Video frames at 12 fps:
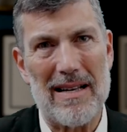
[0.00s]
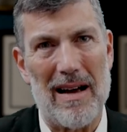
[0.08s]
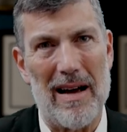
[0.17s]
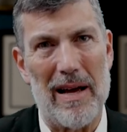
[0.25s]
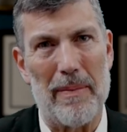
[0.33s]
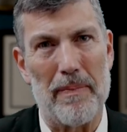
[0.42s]

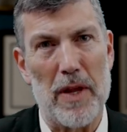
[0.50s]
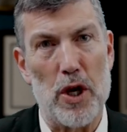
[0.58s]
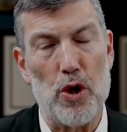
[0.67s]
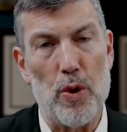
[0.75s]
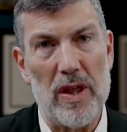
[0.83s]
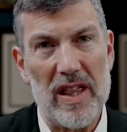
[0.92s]
time
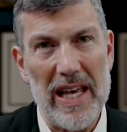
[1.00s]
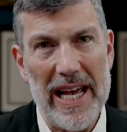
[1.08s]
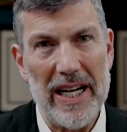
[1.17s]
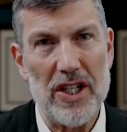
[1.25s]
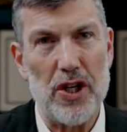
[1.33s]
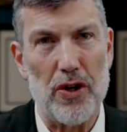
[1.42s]
you
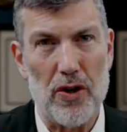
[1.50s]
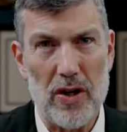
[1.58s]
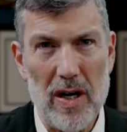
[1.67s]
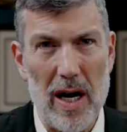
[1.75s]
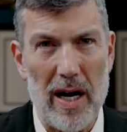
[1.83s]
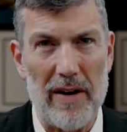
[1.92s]
thanked your
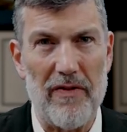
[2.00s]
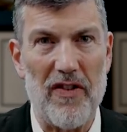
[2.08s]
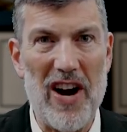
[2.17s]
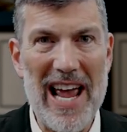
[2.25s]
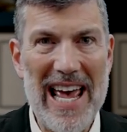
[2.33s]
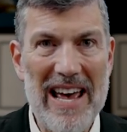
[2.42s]
God
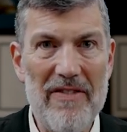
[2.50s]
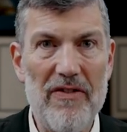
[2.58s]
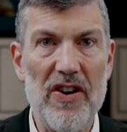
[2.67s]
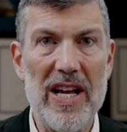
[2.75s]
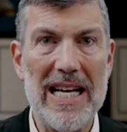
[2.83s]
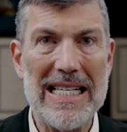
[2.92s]
for
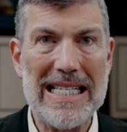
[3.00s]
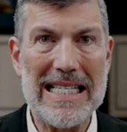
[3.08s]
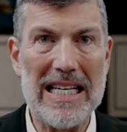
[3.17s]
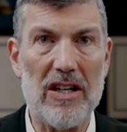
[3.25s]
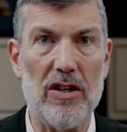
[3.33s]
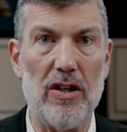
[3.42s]
every
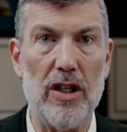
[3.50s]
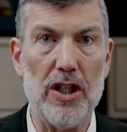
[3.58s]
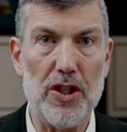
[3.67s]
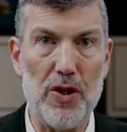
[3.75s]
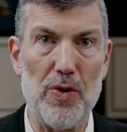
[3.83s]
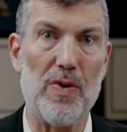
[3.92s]
single
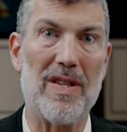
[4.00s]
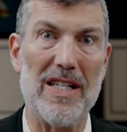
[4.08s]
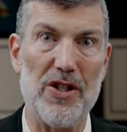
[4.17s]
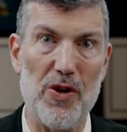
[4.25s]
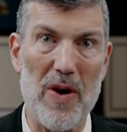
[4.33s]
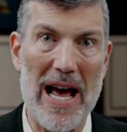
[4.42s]
tooth
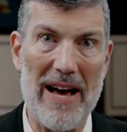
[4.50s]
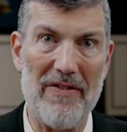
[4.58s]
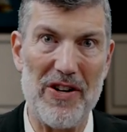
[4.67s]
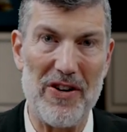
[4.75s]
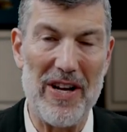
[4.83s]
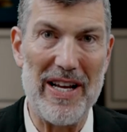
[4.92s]
that you have
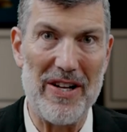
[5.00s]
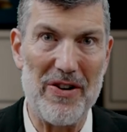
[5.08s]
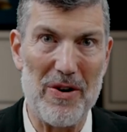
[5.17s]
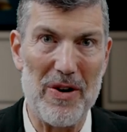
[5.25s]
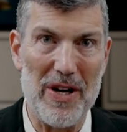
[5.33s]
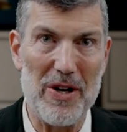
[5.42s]
in
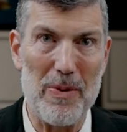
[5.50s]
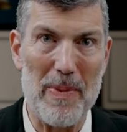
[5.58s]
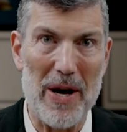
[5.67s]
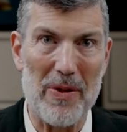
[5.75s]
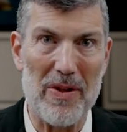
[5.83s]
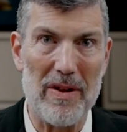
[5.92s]
your
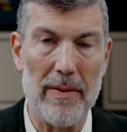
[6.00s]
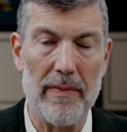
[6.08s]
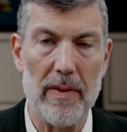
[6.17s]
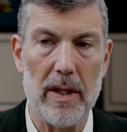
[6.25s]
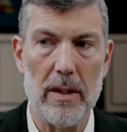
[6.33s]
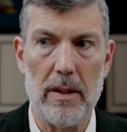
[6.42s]
mouth?
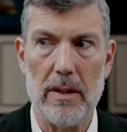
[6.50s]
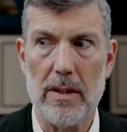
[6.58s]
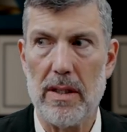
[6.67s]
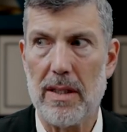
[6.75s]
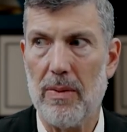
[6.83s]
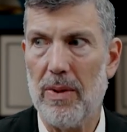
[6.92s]

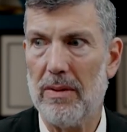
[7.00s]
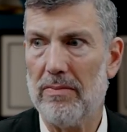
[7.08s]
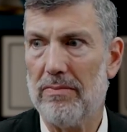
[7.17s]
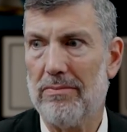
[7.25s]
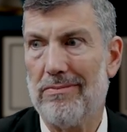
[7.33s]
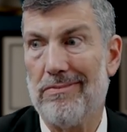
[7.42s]
She said, well,
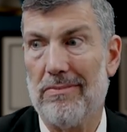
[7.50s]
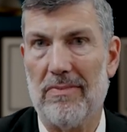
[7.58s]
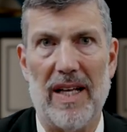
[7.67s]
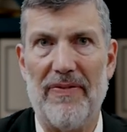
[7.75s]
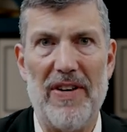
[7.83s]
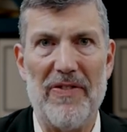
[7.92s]

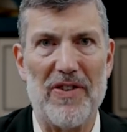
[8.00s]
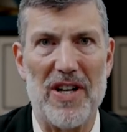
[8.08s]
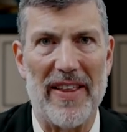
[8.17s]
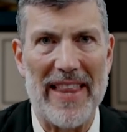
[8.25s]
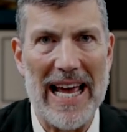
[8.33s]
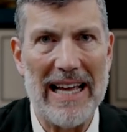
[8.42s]
I've never
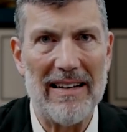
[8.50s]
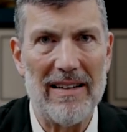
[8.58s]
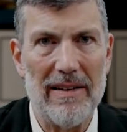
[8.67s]
done that.